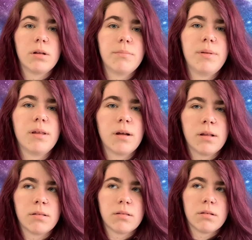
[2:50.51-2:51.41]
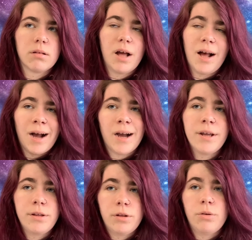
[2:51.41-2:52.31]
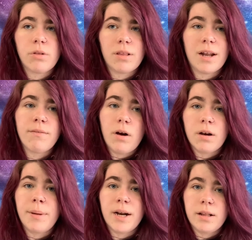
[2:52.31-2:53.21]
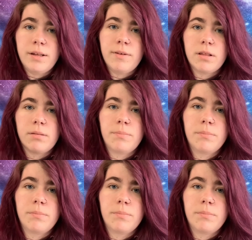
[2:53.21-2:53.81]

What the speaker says: because I use a lot of automatic leave-its